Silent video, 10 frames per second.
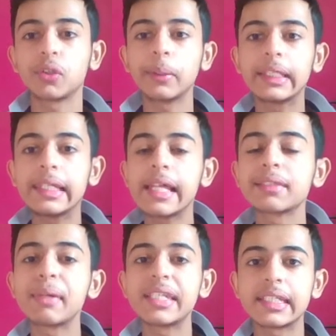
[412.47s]
Quickly,
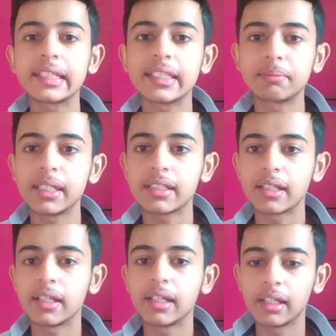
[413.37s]
let's maintain the speed.
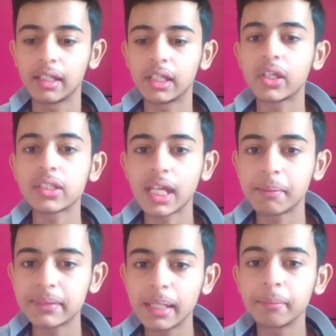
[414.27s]
Your
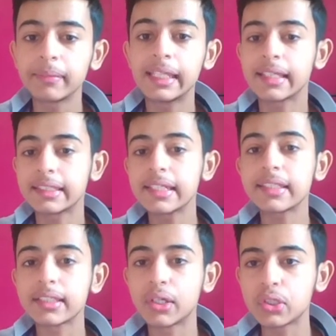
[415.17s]
time's up. The answer is
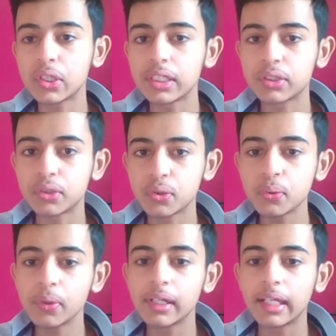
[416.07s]
assertion is
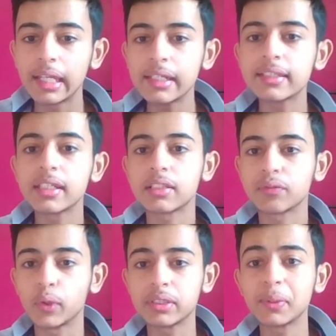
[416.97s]
true, reason is
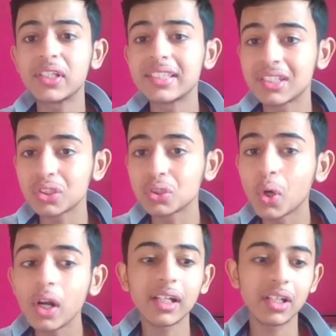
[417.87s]
false, because it is
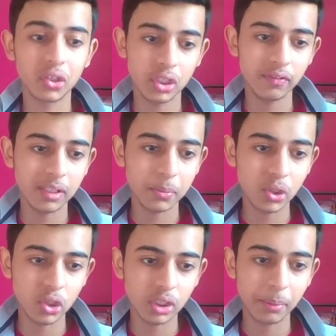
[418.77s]
not achieved. Let me
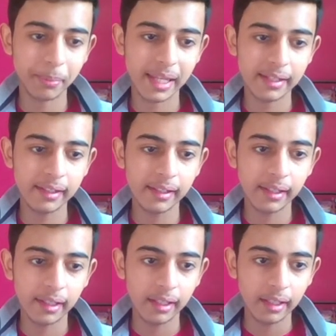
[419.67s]
change the pen.
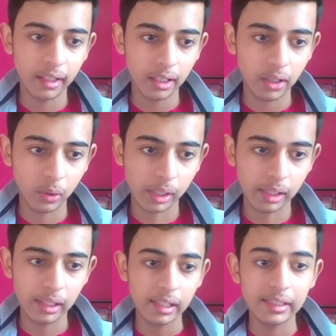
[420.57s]
Okay,
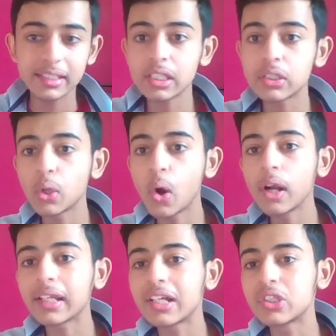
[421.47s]
this is
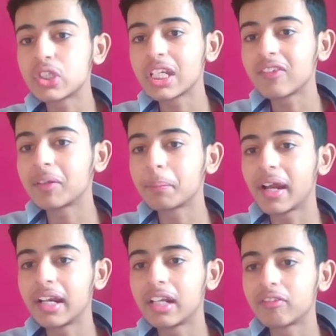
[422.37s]
not achieved
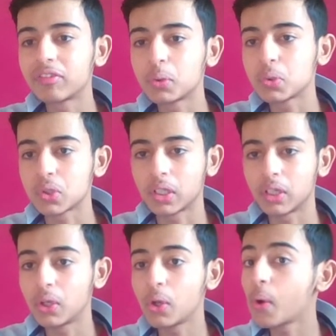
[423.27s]
by diffusion.
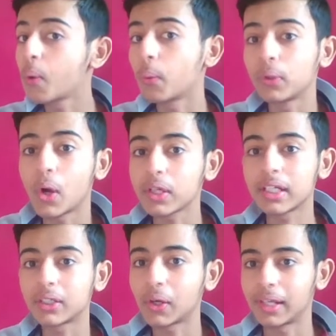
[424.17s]
No, not
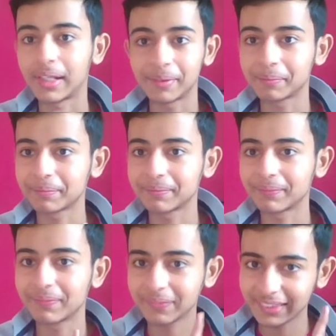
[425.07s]
at all.
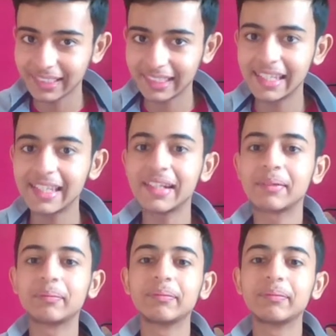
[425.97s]
Clear?